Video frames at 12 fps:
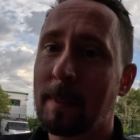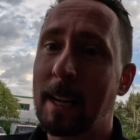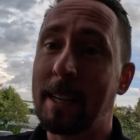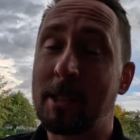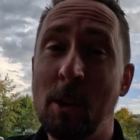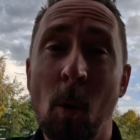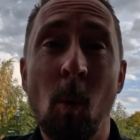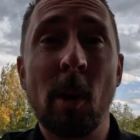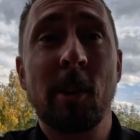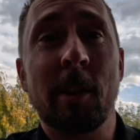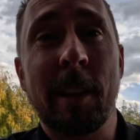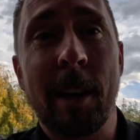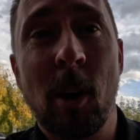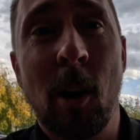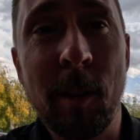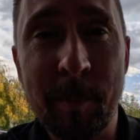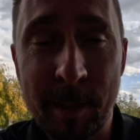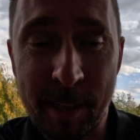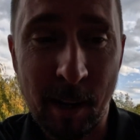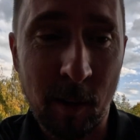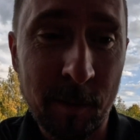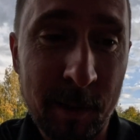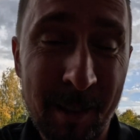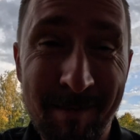It's no wonder they call
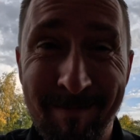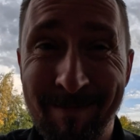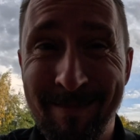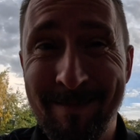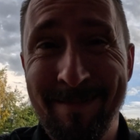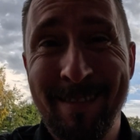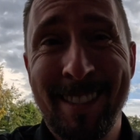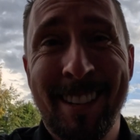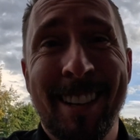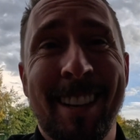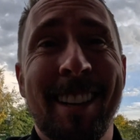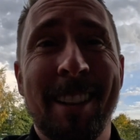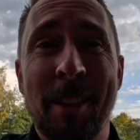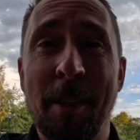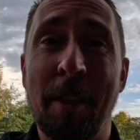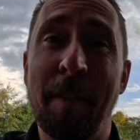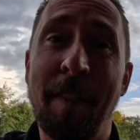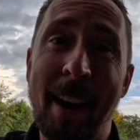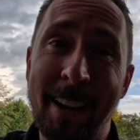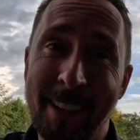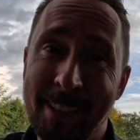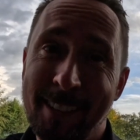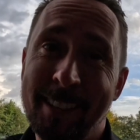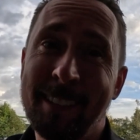themselves the
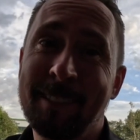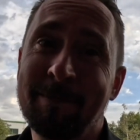finest.